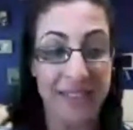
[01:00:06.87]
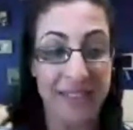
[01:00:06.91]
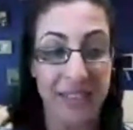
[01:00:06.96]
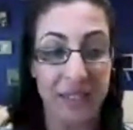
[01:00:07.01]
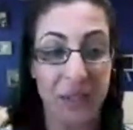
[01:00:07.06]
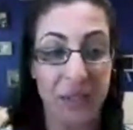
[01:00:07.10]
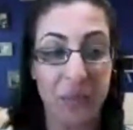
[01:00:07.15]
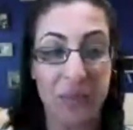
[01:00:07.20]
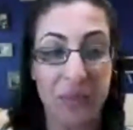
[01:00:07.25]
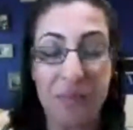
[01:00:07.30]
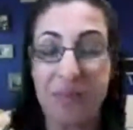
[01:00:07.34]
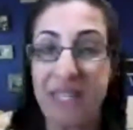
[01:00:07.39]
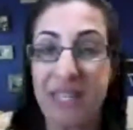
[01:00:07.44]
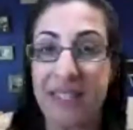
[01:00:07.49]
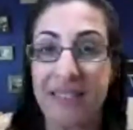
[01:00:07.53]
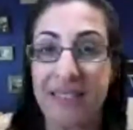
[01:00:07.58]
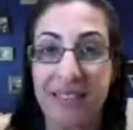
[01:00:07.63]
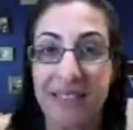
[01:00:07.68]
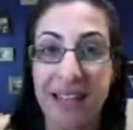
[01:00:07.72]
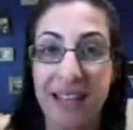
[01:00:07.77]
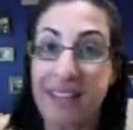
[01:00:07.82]
we meet
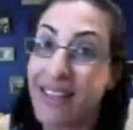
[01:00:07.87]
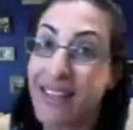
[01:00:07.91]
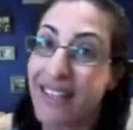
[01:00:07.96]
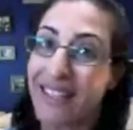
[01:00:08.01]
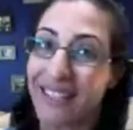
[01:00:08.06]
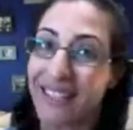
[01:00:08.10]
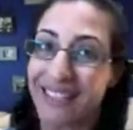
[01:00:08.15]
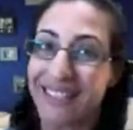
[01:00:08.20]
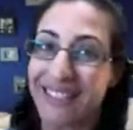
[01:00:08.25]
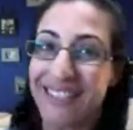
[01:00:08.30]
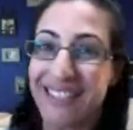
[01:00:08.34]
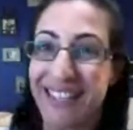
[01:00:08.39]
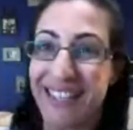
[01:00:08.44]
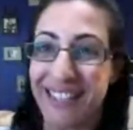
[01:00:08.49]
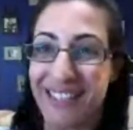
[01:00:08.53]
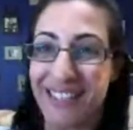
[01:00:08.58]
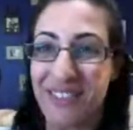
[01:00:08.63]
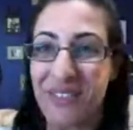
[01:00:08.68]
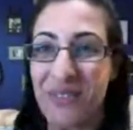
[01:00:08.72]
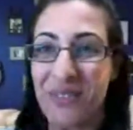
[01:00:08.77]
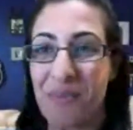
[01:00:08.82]
again, guys,
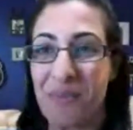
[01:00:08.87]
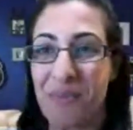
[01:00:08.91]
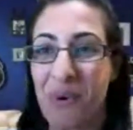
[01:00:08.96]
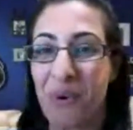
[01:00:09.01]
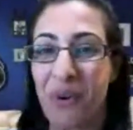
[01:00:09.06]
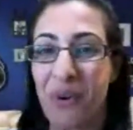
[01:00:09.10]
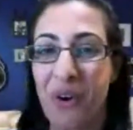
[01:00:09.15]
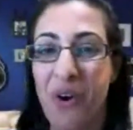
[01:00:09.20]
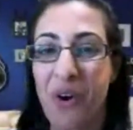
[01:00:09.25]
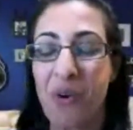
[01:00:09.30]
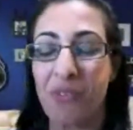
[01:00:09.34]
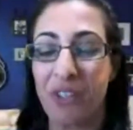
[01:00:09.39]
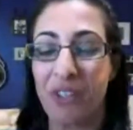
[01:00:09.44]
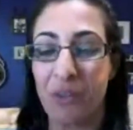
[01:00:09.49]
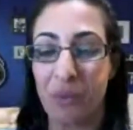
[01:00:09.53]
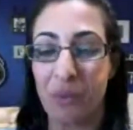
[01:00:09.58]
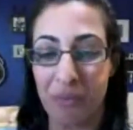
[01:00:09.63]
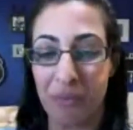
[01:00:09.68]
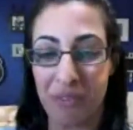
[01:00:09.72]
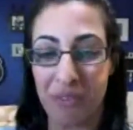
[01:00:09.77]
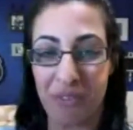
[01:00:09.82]
tomorrow, hopefully we'll
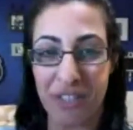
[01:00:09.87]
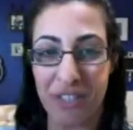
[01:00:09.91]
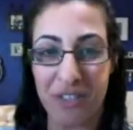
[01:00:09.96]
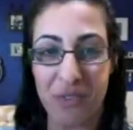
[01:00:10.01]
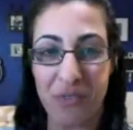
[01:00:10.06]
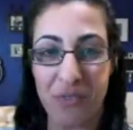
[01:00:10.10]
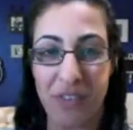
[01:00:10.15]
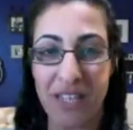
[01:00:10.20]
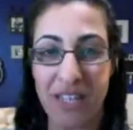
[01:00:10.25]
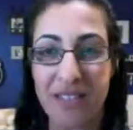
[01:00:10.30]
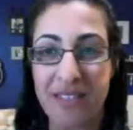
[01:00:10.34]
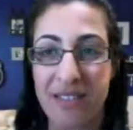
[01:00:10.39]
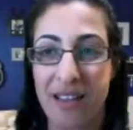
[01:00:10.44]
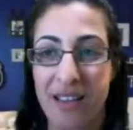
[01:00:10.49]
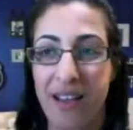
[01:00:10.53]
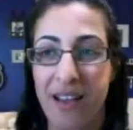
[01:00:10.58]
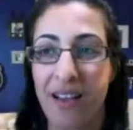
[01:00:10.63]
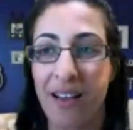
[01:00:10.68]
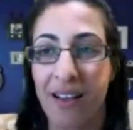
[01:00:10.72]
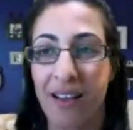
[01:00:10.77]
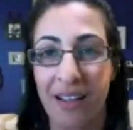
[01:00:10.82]
meet face to face.
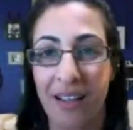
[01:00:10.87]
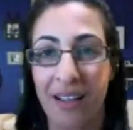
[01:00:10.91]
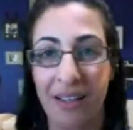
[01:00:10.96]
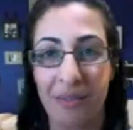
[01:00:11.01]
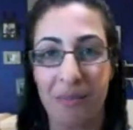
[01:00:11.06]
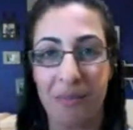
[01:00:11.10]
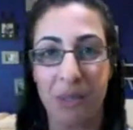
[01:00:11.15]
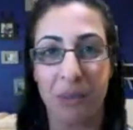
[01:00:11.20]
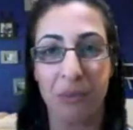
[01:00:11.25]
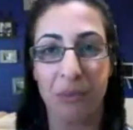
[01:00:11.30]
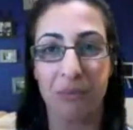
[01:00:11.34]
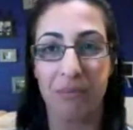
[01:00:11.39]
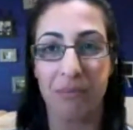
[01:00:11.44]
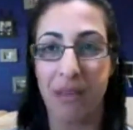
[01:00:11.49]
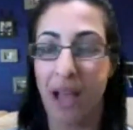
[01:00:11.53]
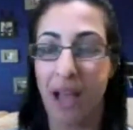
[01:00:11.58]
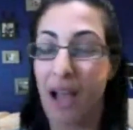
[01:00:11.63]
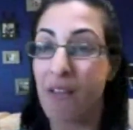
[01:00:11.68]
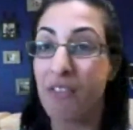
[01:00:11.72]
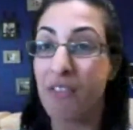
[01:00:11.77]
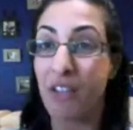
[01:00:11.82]

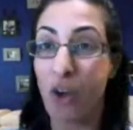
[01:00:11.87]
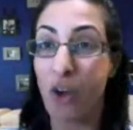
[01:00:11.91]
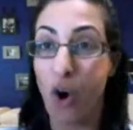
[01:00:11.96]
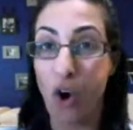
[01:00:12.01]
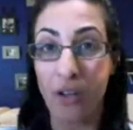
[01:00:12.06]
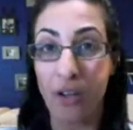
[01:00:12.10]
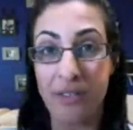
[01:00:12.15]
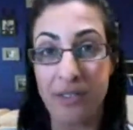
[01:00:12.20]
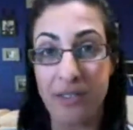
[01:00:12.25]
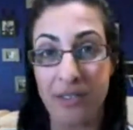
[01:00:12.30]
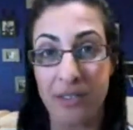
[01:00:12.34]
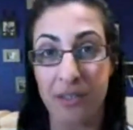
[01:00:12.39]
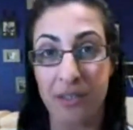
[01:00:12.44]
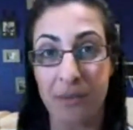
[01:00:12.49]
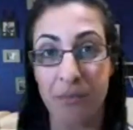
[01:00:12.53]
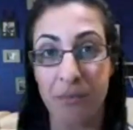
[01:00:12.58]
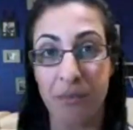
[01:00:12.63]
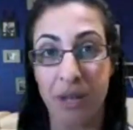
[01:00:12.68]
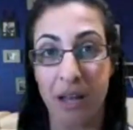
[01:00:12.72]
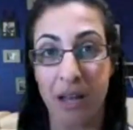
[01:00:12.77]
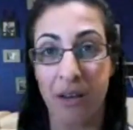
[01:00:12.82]
Have an awesome
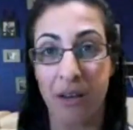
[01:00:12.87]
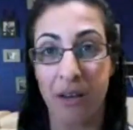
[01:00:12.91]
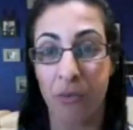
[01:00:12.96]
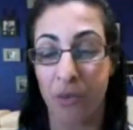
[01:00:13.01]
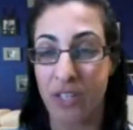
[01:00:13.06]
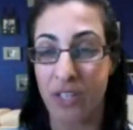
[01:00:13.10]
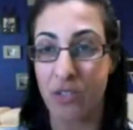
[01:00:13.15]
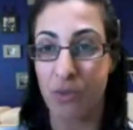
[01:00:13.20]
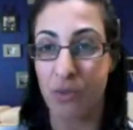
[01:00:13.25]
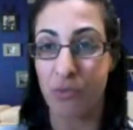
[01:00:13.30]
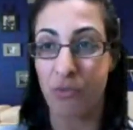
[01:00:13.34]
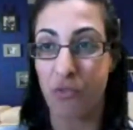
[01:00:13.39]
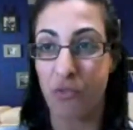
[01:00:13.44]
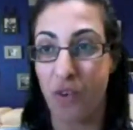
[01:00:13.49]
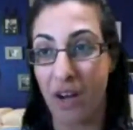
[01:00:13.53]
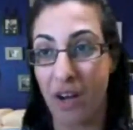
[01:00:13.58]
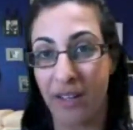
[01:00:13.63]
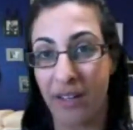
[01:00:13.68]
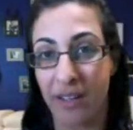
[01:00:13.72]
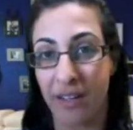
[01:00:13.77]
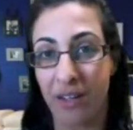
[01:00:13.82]
rest of
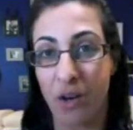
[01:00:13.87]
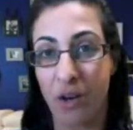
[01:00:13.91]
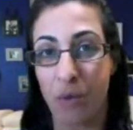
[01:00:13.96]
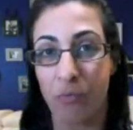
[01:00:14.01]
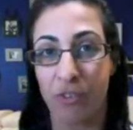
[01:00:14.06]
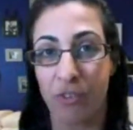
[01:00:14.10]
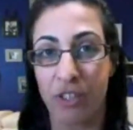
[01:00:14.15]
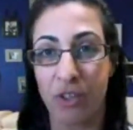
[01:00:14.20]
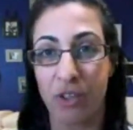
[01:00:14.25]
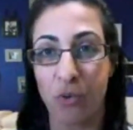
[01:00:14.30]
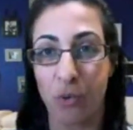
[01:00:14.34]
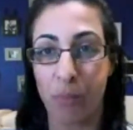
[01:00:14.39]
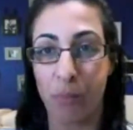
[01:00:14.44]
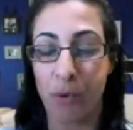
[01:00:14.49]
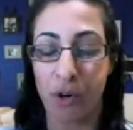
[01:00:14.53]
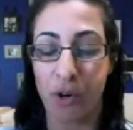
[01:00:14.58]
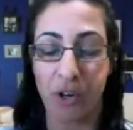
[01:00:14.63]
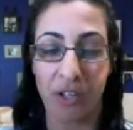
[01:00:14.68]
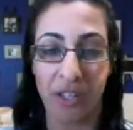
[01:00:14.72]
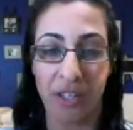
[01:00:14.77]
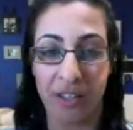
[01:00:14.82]
Friday. Hopefully you're
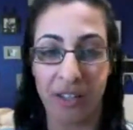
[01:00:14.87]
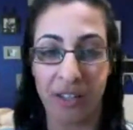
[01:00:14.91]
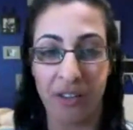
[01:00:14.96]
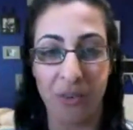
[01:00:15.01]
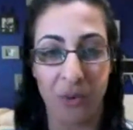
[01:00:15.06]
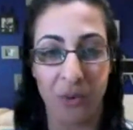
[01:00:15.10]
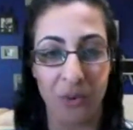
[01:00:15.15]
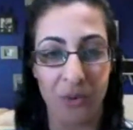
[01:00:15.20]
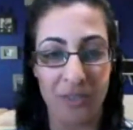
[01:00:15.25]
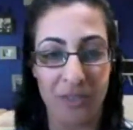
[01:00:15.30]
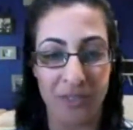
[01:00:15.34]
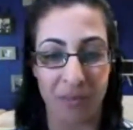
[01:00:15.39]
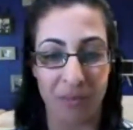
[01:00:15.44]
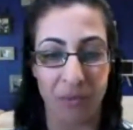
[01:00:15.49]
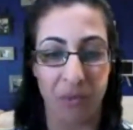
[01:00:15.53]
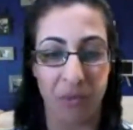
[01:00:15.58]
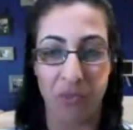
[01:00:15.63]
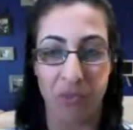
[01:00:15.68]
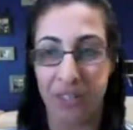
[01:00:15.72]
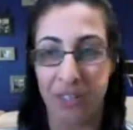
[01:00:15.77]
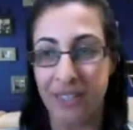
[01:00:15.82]
partying or doing something
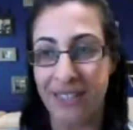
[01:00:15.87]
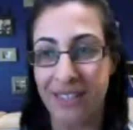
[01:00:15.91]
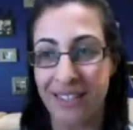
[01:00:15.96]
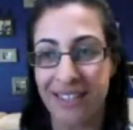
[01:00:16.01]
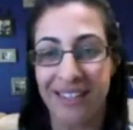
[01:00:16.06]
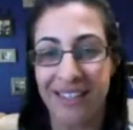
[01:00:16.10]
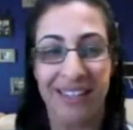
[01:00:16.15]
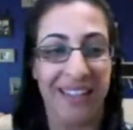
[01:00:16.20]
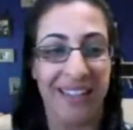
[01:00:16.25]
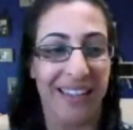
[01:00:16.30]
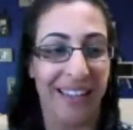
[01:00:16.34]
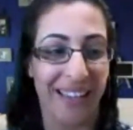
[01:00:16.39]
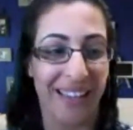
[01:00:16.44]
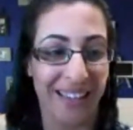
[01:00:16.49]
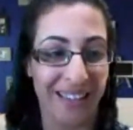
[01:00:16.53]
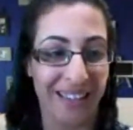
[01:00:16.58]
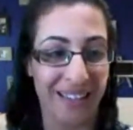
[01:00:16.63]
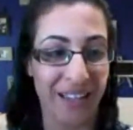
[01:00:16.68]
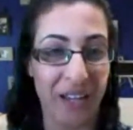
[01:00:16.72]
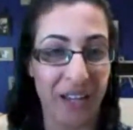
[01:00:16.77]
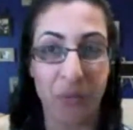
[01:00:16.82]
fun. And
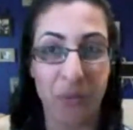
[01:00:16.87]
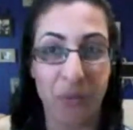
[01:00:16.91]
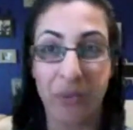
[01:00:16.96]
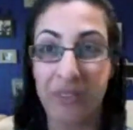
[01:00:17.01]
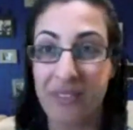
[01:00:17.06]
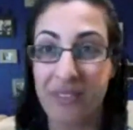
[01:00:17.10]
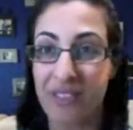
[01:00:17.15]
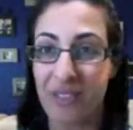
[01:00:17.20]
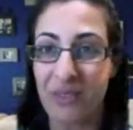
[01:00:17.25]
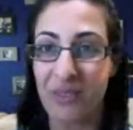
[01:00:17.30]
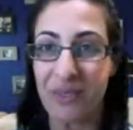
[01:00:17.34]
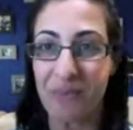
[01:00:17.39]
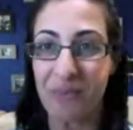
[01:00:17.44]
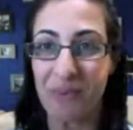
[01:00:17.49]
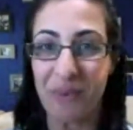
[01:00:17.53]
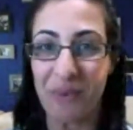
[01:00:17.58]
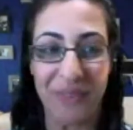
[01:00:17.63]
we'll see you tomorrow.